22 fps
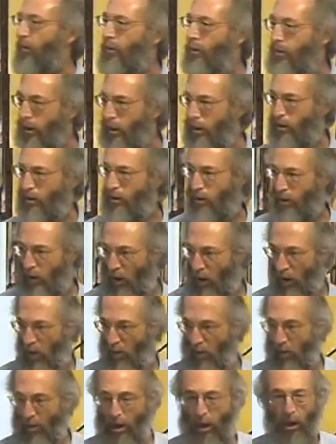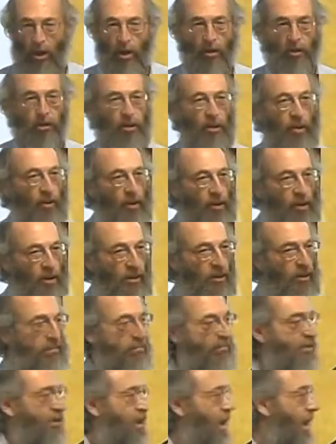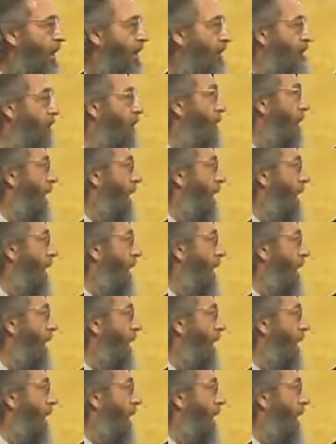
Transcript: you need to know. So say if you